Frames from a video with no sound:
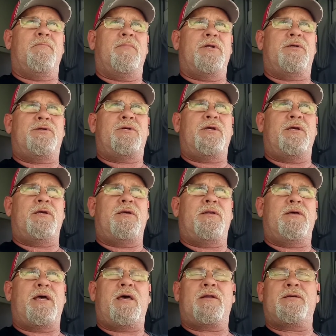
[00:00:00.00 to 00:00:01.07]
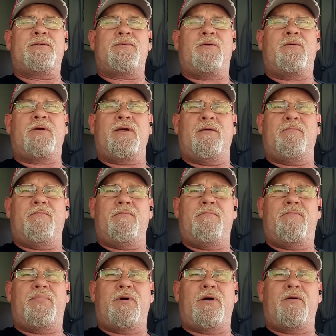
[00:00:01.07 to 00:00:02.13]
but she had had a stroke and
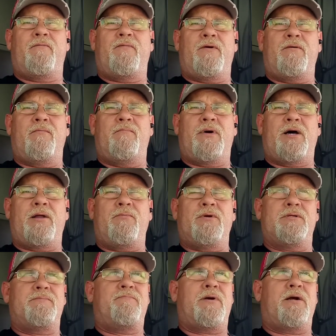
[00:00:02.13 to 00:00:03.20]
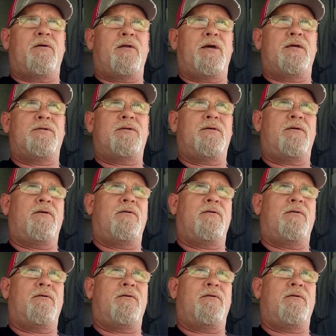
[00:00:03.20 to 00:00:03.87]
part of her body was paralyzed.